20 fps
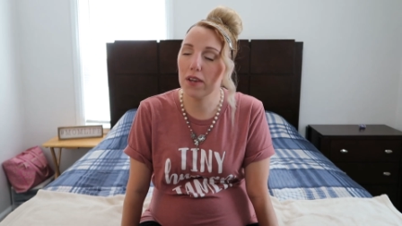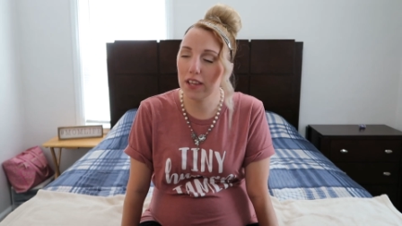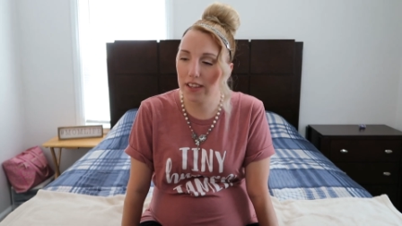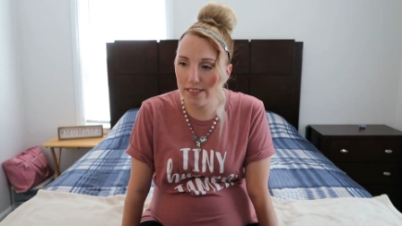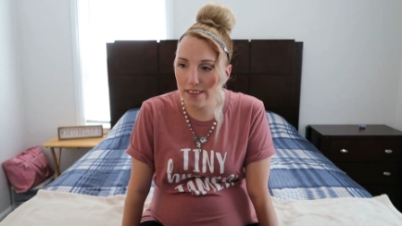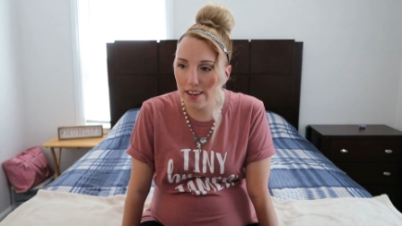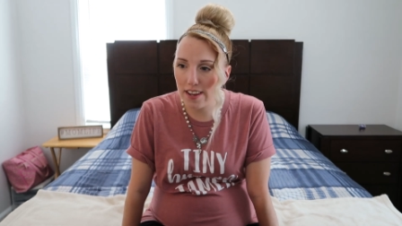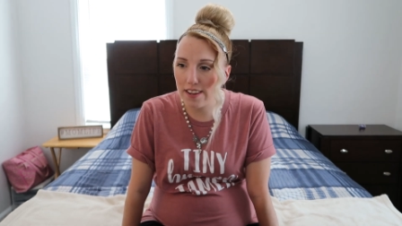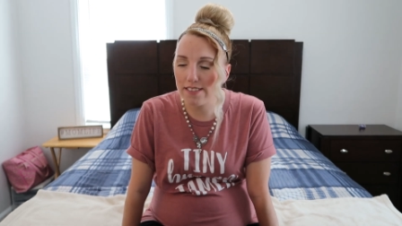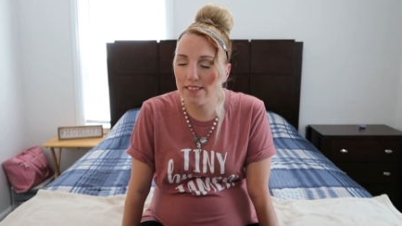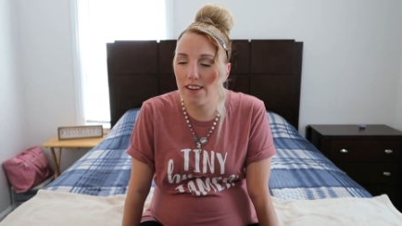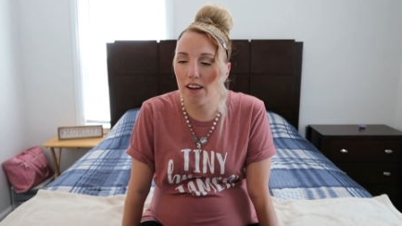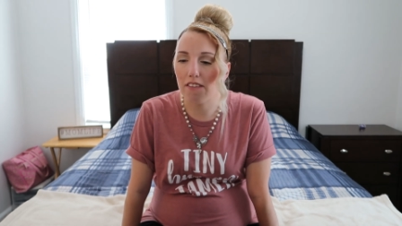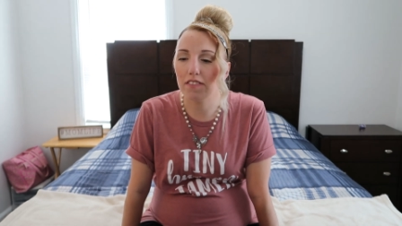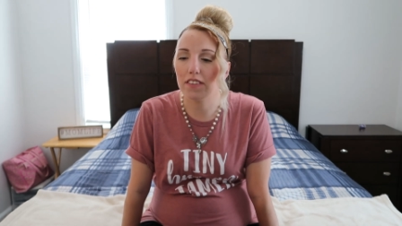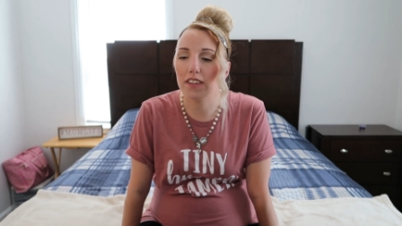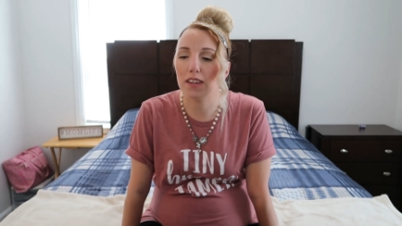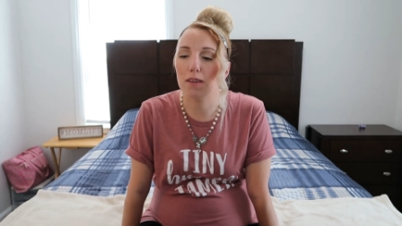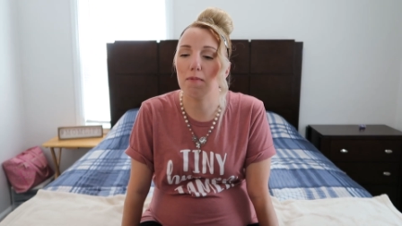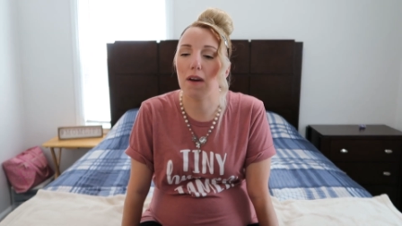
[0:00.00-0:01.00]
pizza has
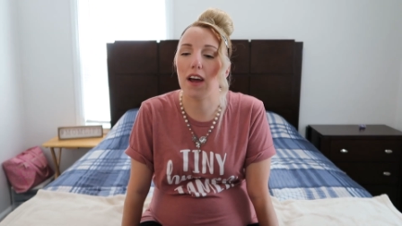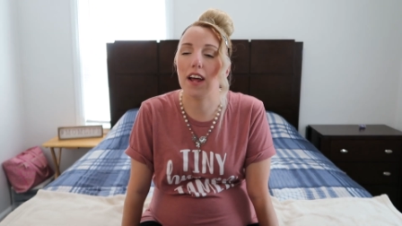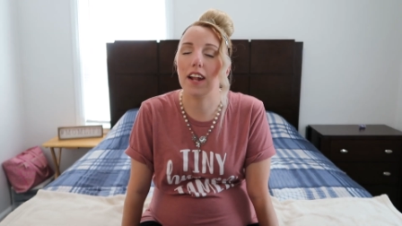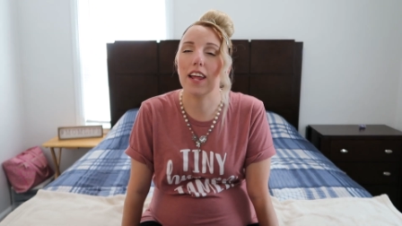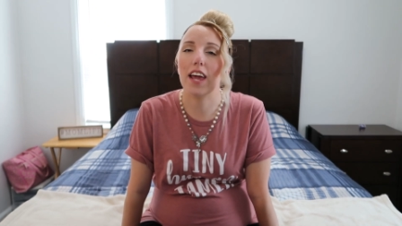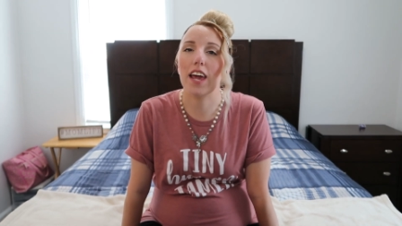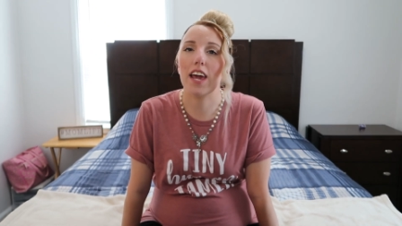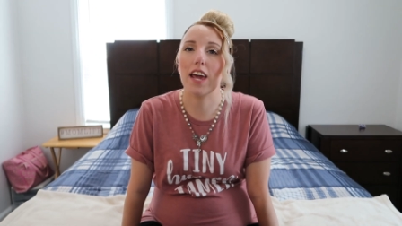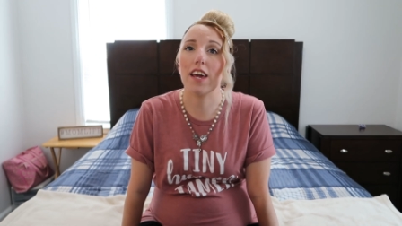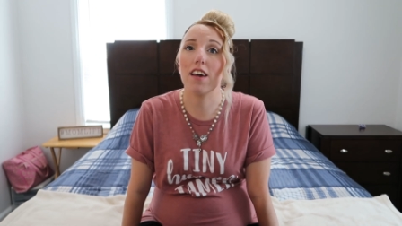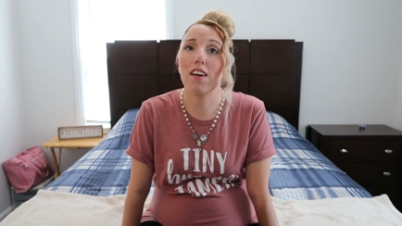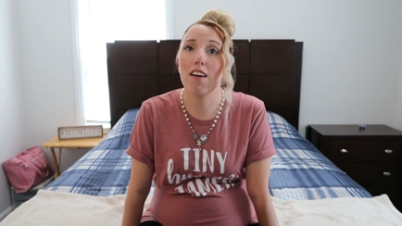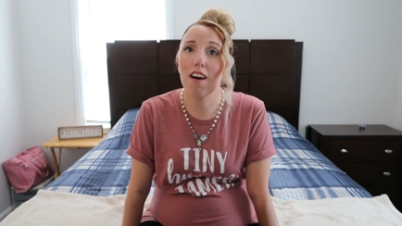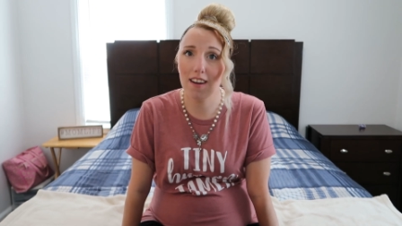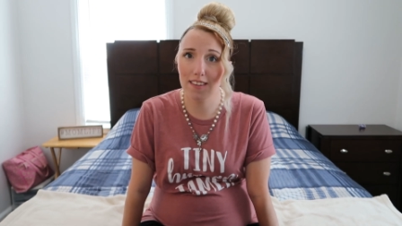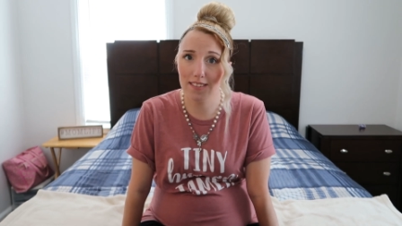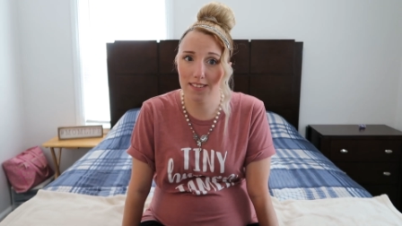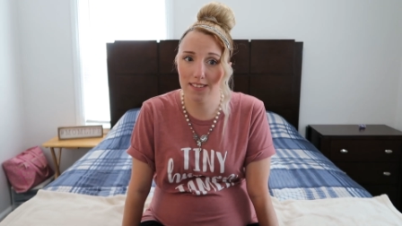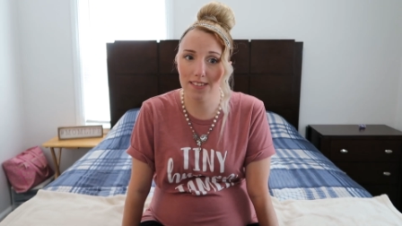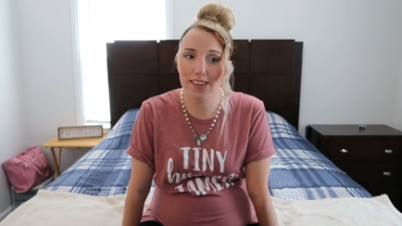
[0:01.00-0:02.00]
definitely been a
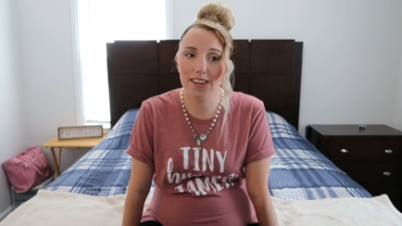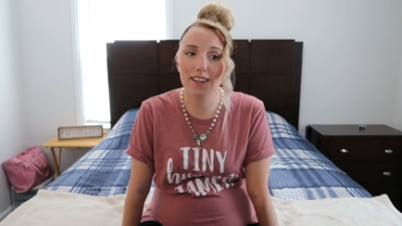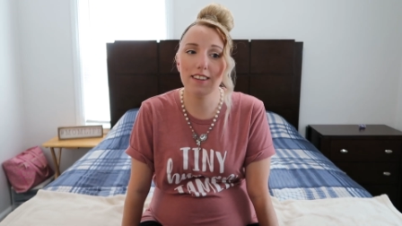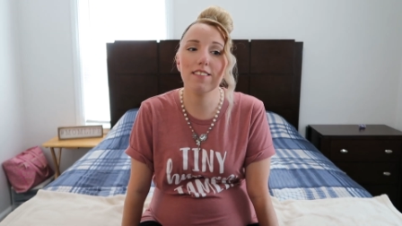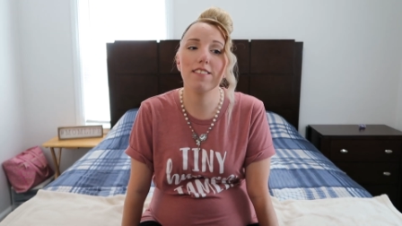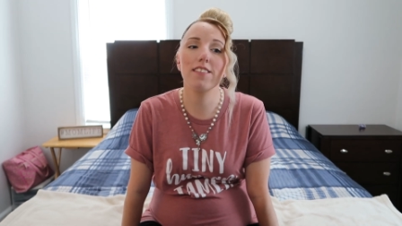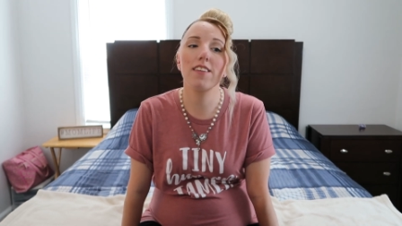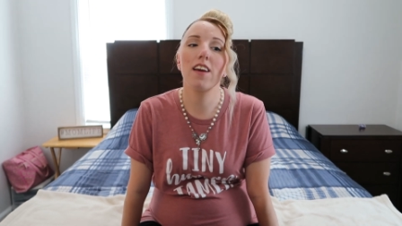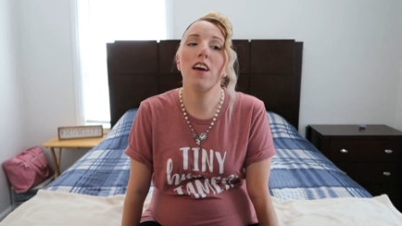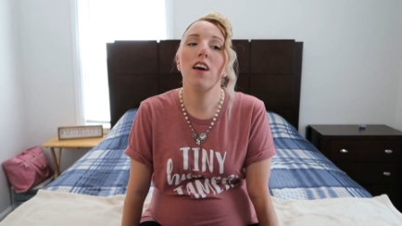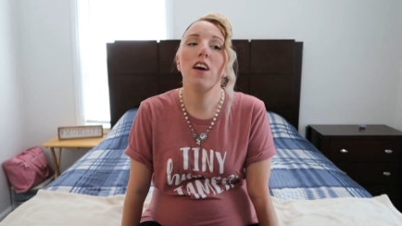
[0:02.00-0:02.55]
constant.